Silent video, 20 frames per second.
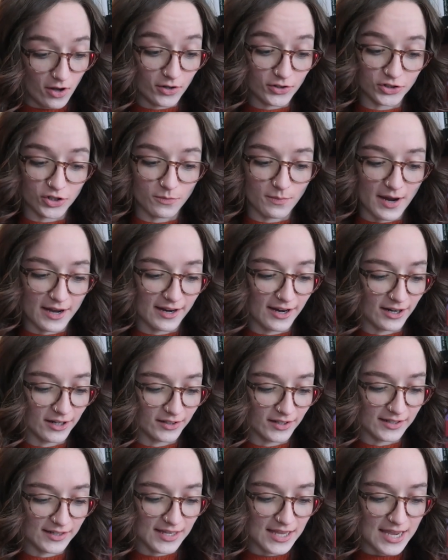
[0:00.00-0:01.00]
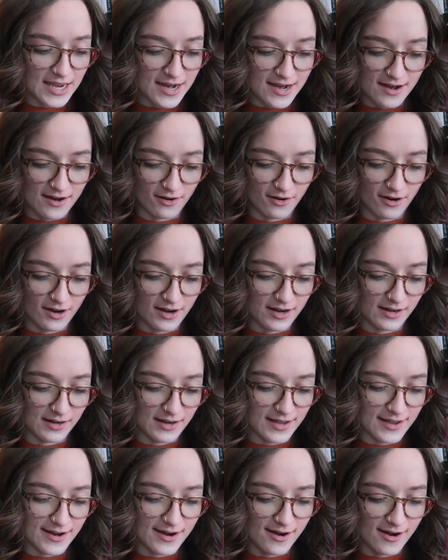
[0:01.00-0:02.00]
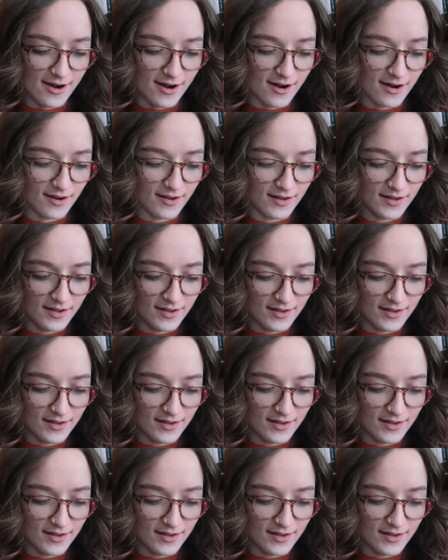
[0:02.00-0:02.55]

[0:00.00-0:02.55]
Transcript: also by Carolyn Keene, are in here.